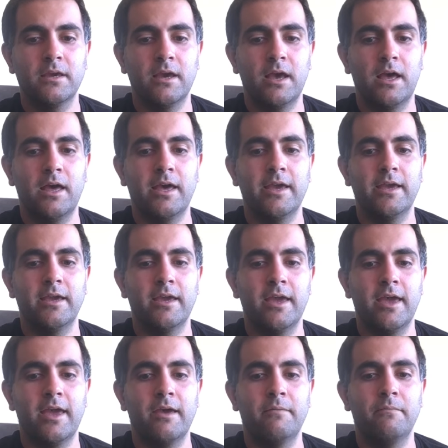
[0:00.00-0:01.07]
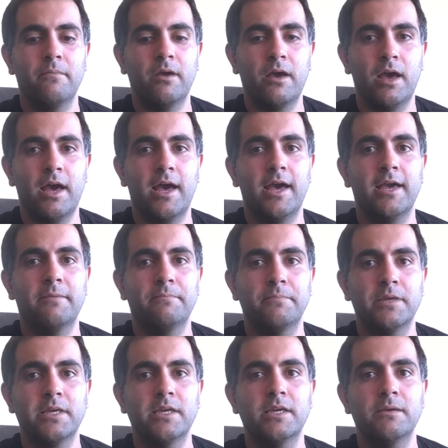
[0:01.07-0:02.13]
I, M, I,
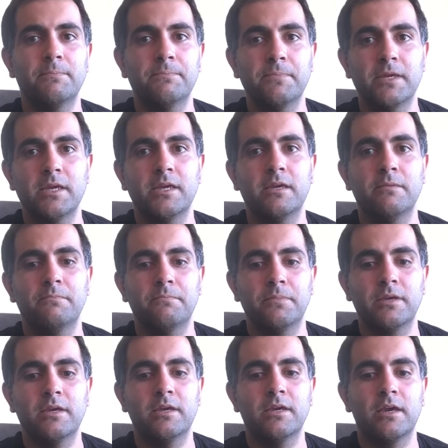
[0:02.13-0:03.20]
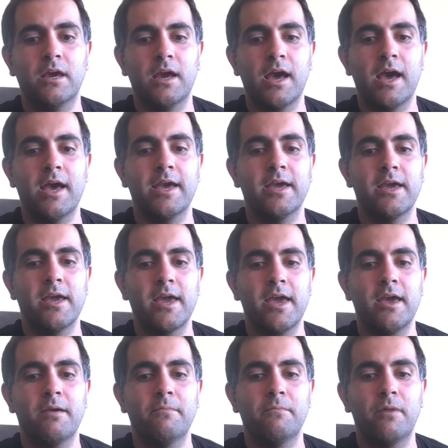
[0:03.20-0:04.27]
P, I,
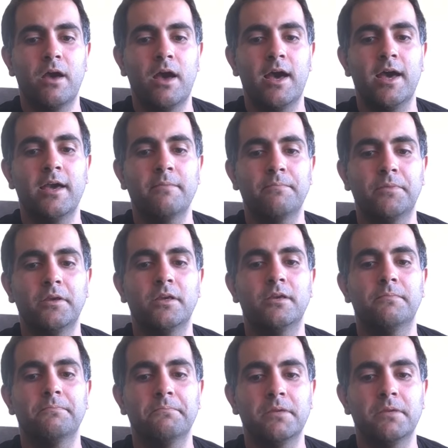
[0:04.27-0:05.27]
M, I, P.